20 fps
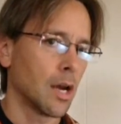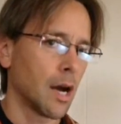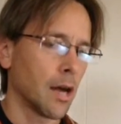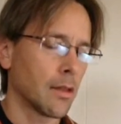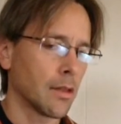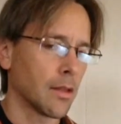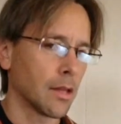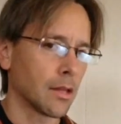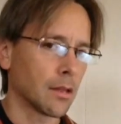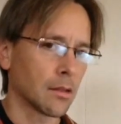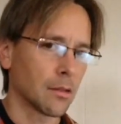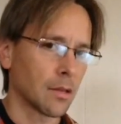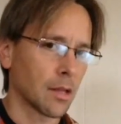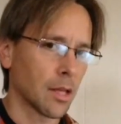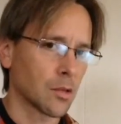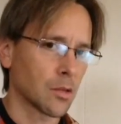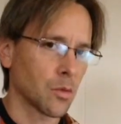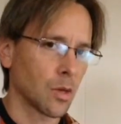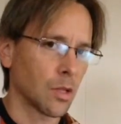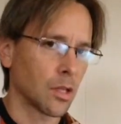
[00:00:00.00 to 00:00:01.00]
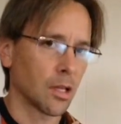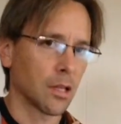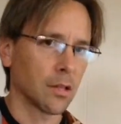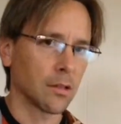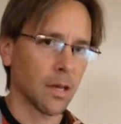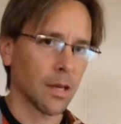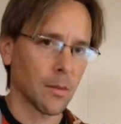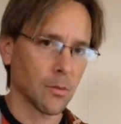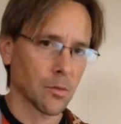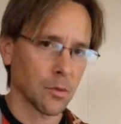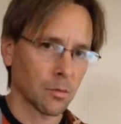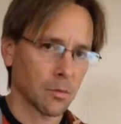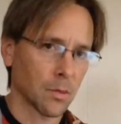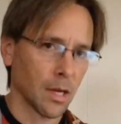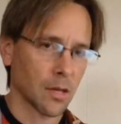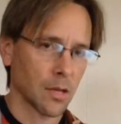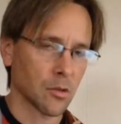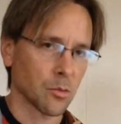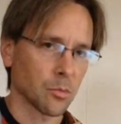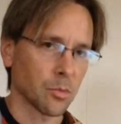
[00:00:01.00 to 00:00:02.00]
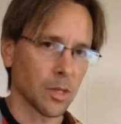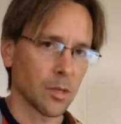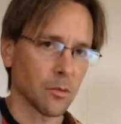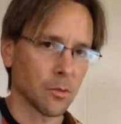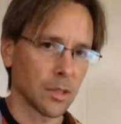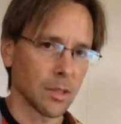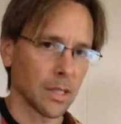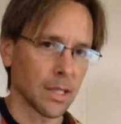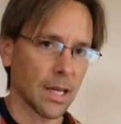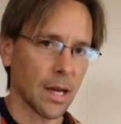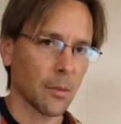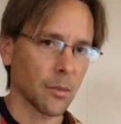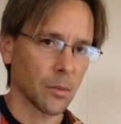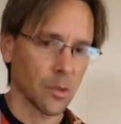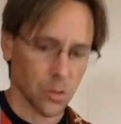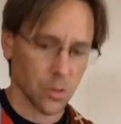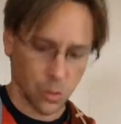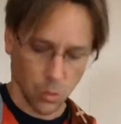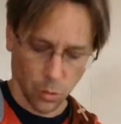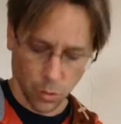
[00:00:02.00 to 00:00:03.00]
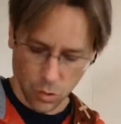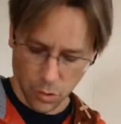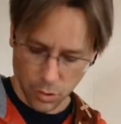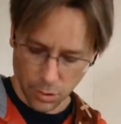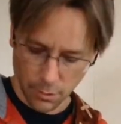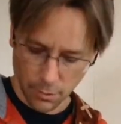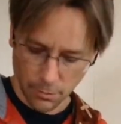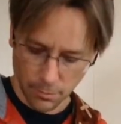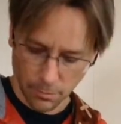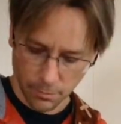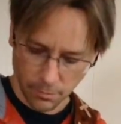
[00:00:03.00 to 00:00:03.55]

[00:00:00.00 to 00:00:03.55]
I think that's why a lot of times when guys are playing really loud with distortion,